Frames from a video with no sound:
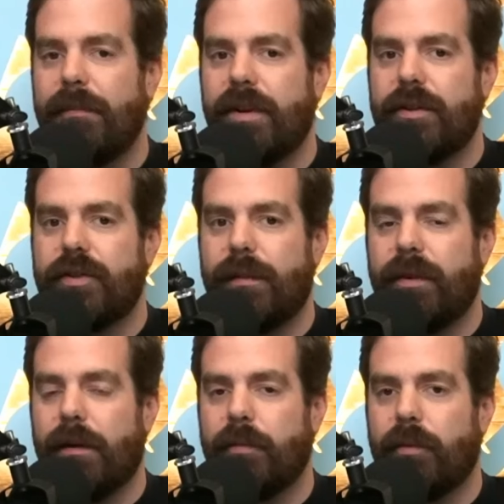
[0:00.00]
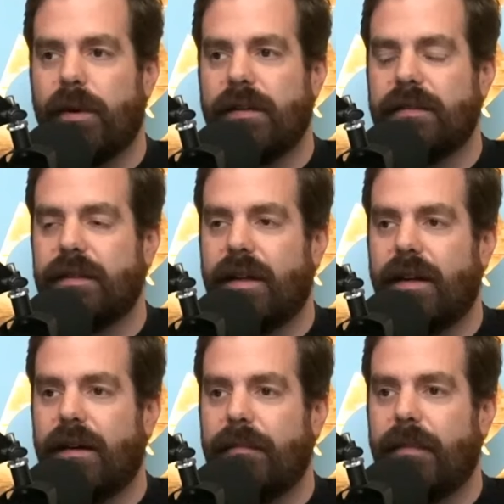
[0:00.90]
beard trimmed up was
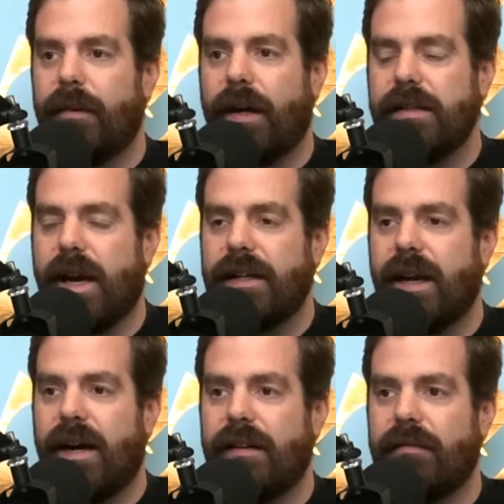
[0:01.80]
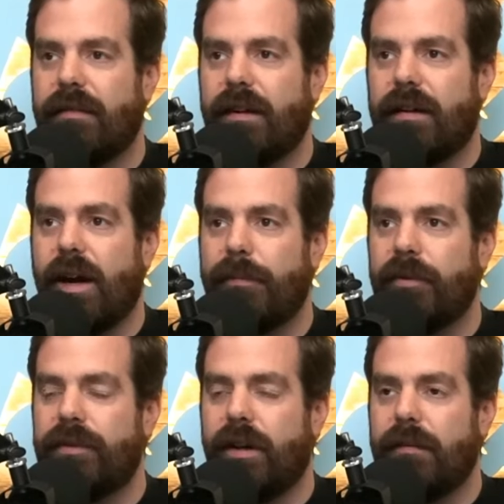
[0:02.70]
I got a couple
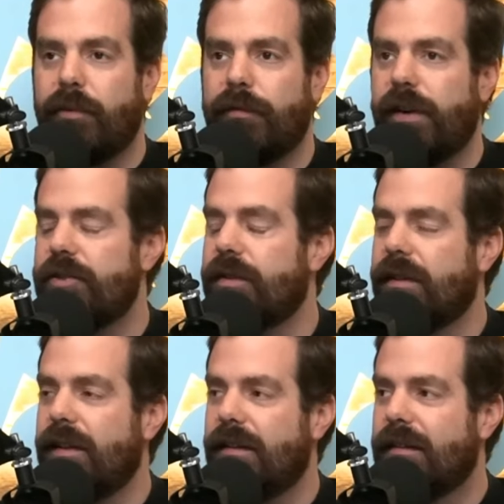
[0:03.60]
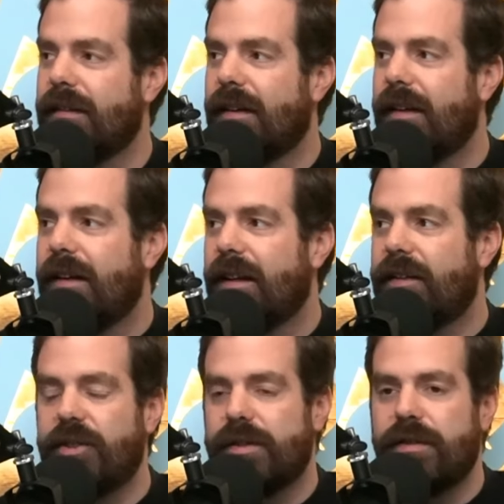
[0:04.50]
done professionally, like
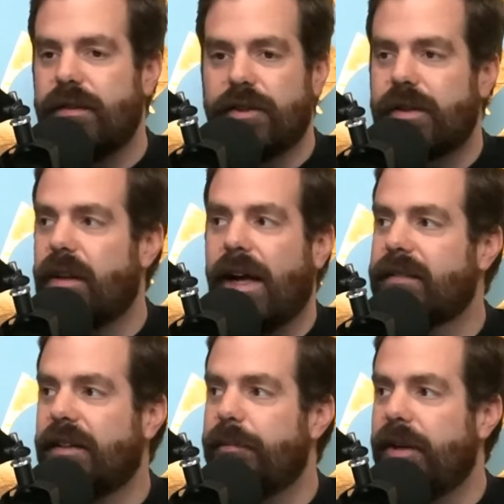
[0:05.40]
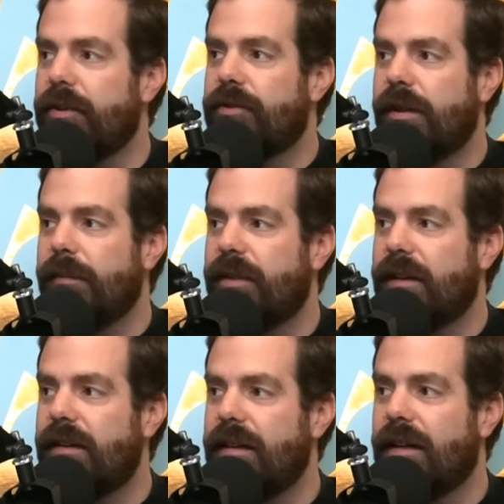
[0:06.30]
just classic beard trims at
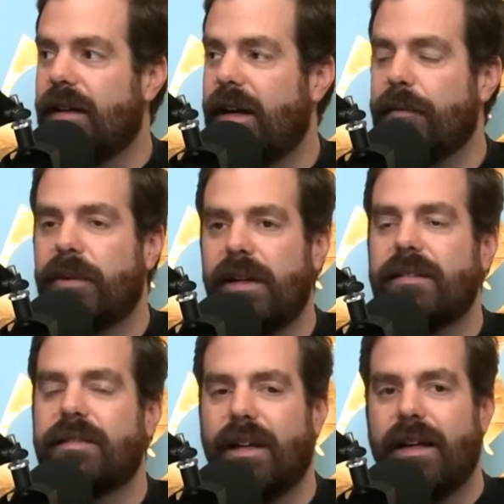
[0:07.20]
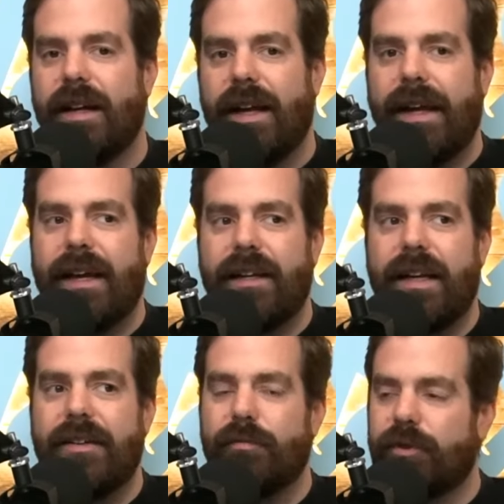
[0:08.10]
the hair place. And
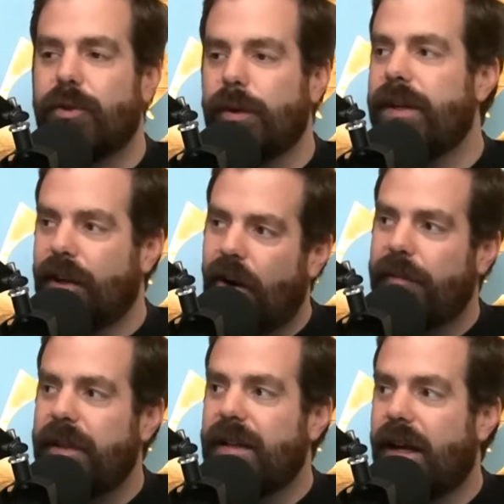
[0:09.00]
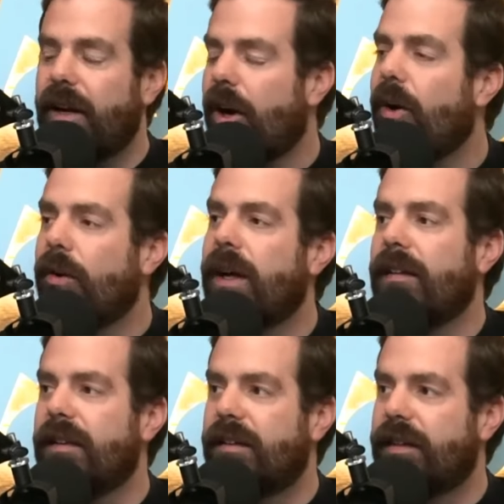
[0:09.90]
it truly taught me like, oh, okay,
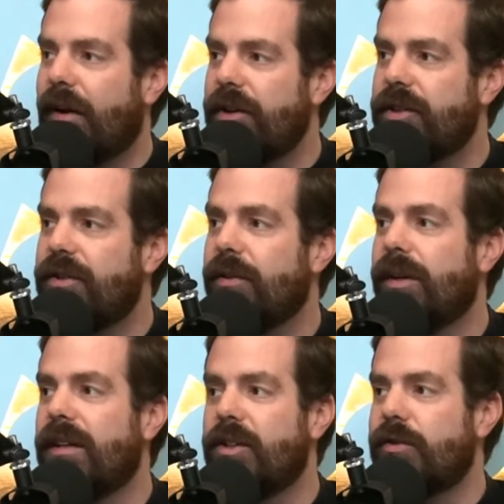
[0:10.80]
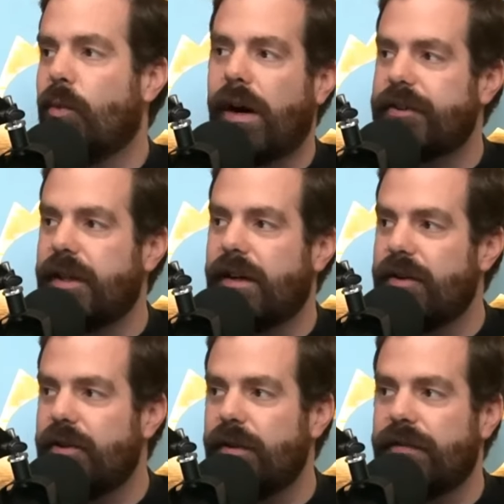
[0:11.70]
this is how I should do it. Just watching her
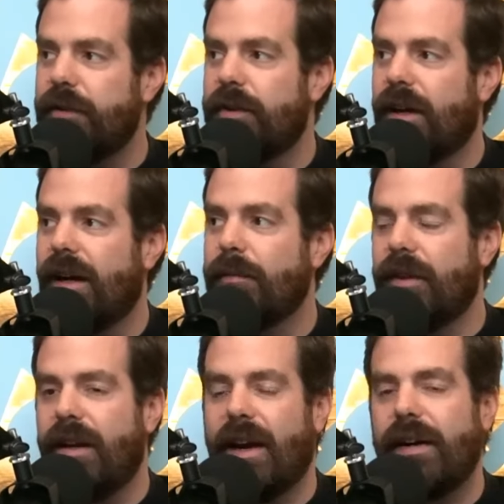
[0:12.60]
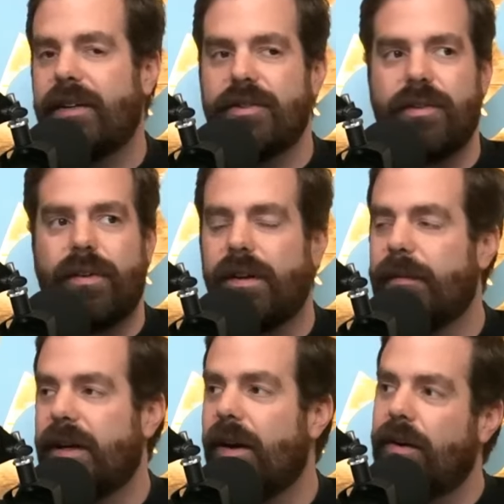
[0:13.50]
do it a few times. And now I can just do it all on
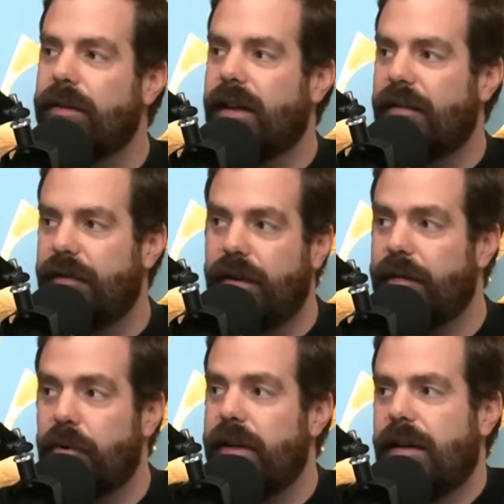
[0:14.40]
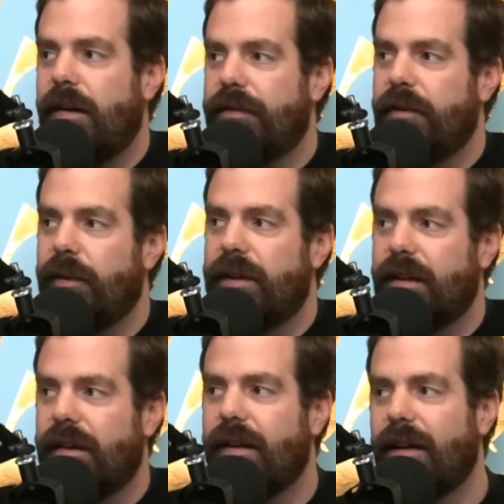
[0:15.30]
my own. And I feel like pretty confident with
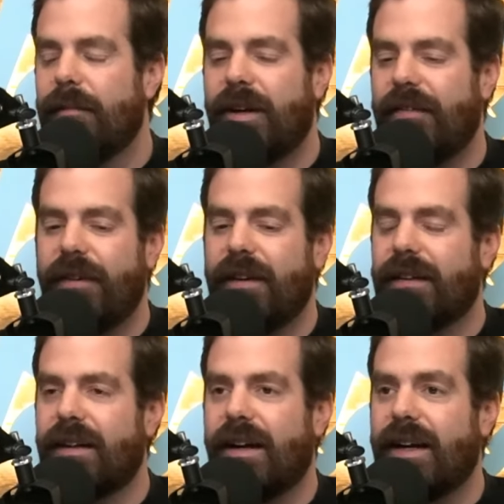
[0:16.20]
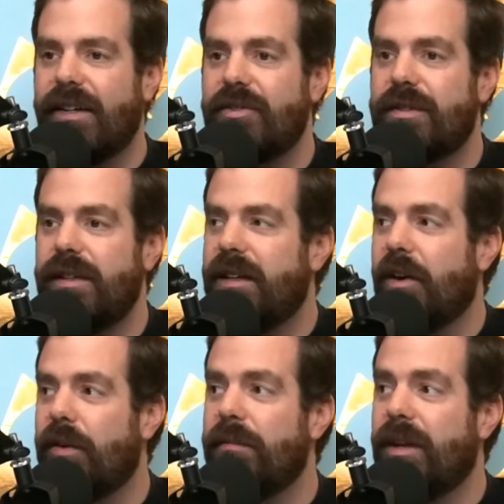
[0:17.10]
it. But I feel like a lot of guys just need to
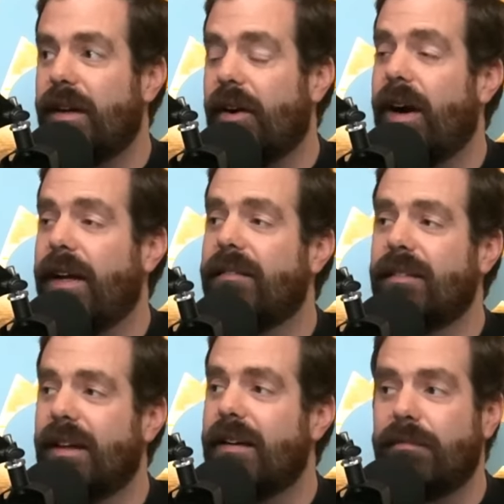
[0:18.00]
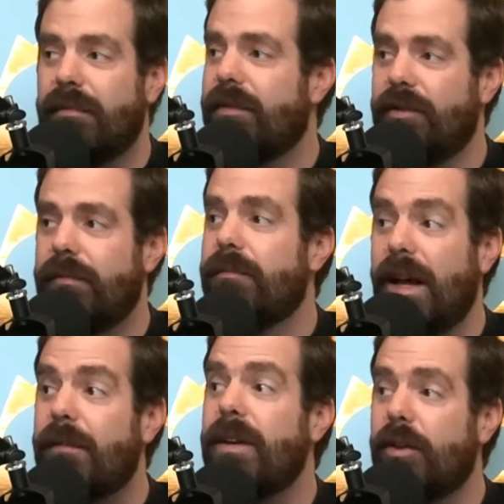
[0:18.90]
go in and be like, all right, like
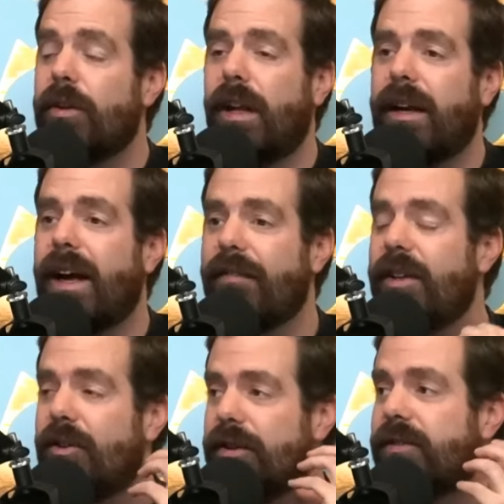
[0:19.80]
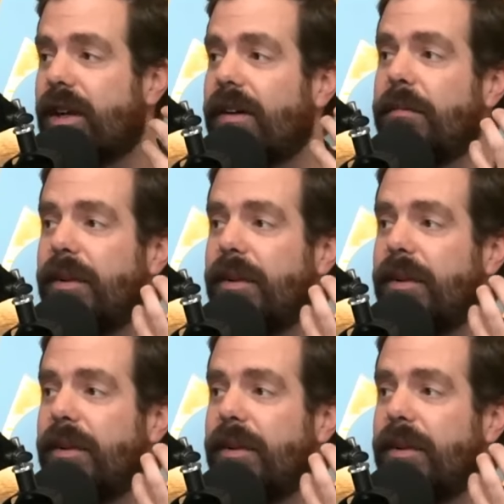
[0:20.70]
make me look like I have a good solid